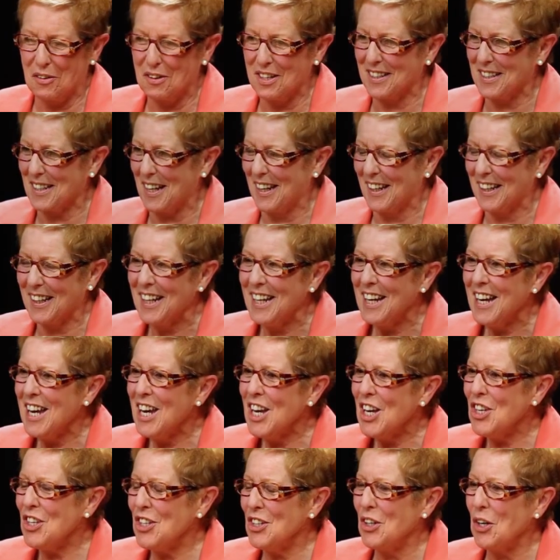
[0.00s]
it's like,
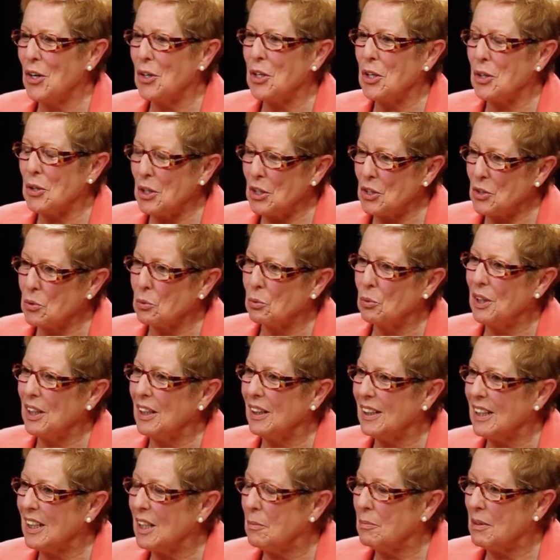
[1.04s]
it's
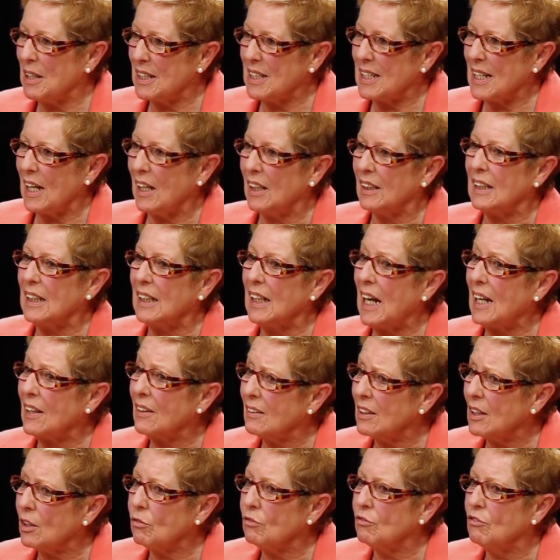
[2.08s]
really a mentality, and I
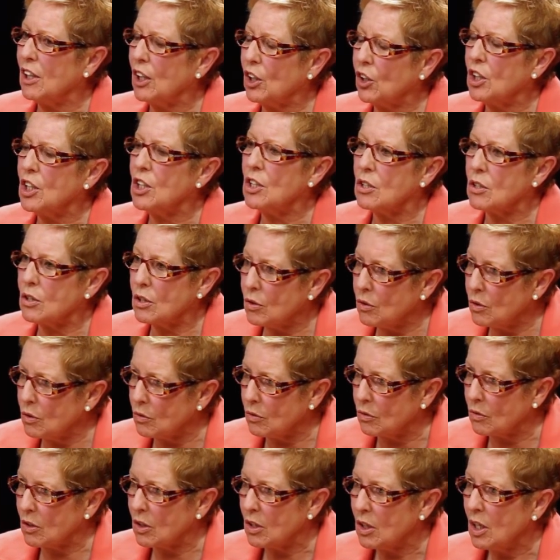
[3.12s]
think very
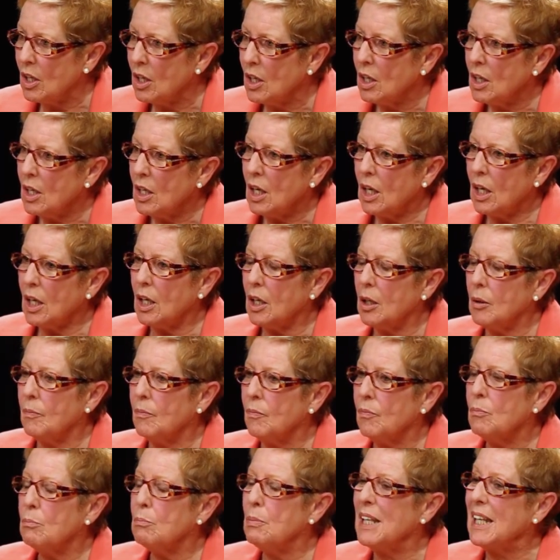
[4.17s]
soon,
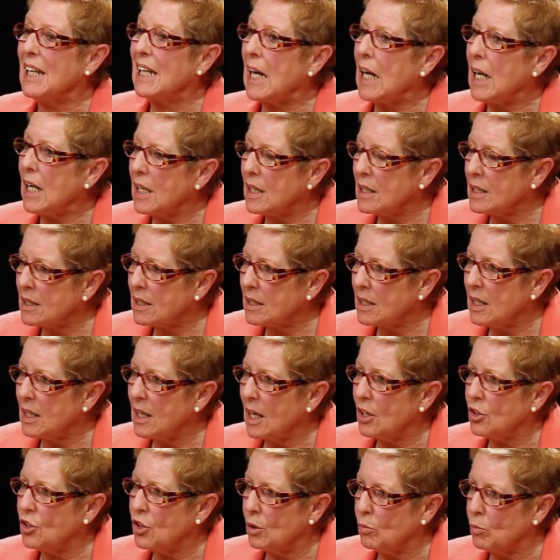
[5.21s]
because the
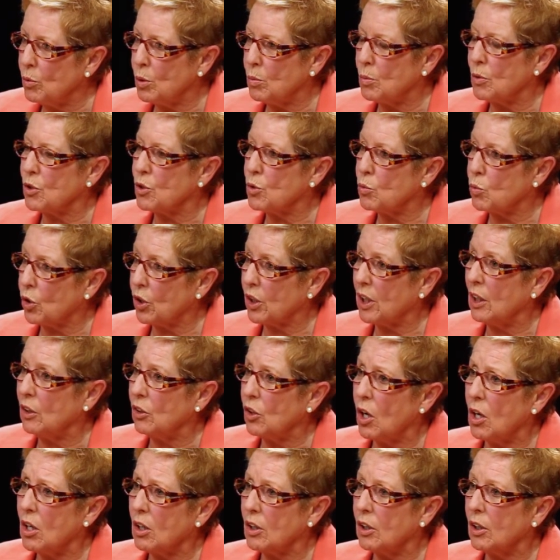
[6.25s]
aging boomer is working
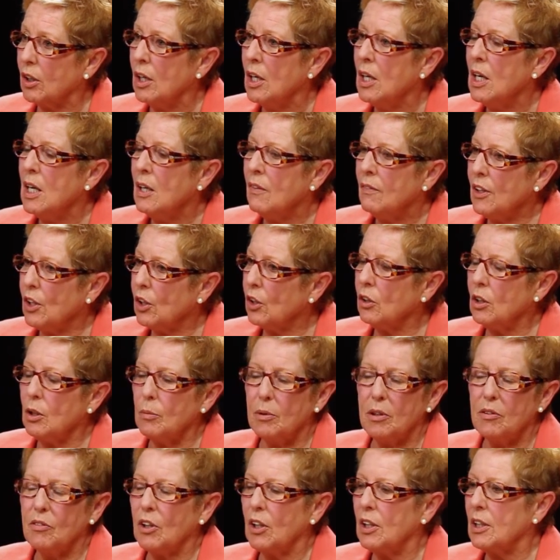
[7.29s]
longer, they're going to
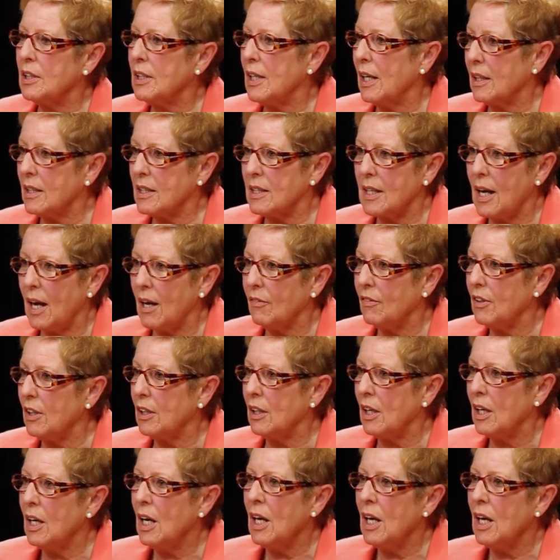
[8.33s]
be very tech savvy